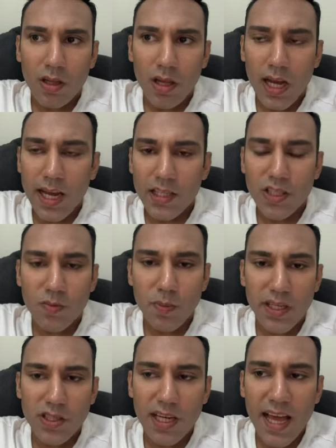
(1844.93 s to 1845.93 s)
I had
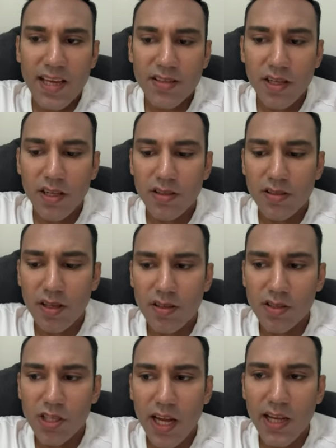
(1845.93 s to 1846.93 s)
speech lessons as a
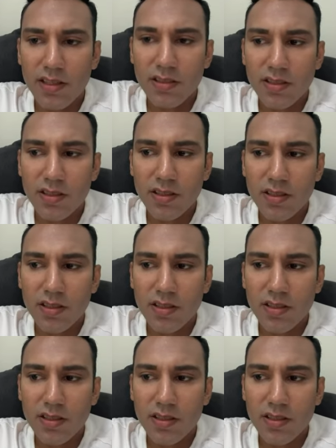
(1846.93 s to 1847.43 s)
child.